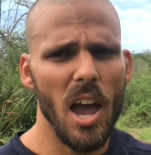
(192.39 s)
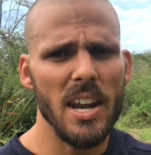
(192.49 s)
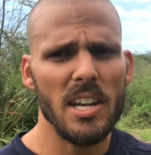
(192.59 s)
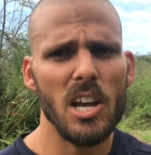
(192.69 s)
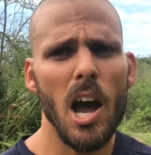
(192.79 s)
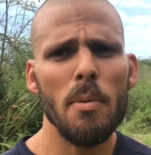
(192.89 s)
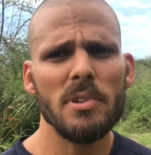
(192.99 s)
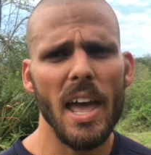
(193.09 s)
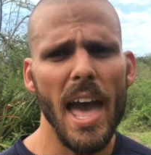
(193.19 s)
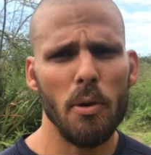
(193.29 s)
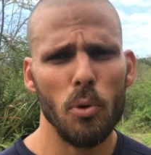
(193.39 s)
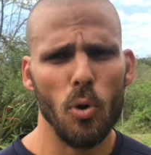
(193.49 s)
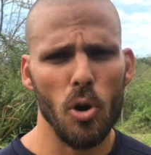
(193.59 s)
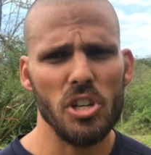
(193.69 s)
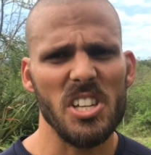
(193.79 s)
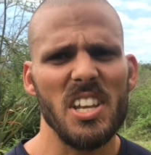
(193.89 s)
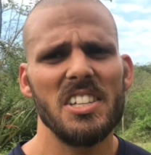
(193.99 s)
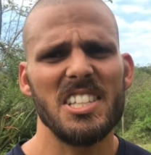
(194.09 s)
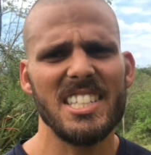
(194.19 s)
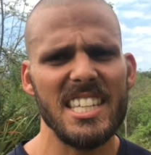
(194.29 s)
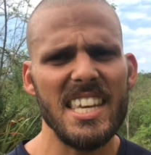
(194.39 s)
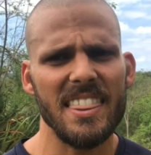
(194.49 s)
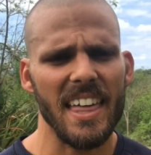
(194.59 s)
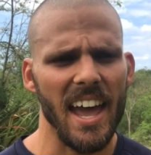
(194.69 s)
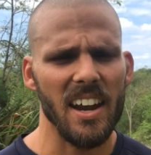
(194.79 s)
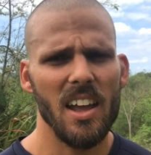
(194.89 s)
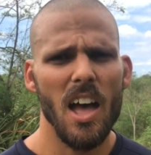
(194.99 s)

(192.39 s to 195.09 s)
didn't come to Ecuador to seek that.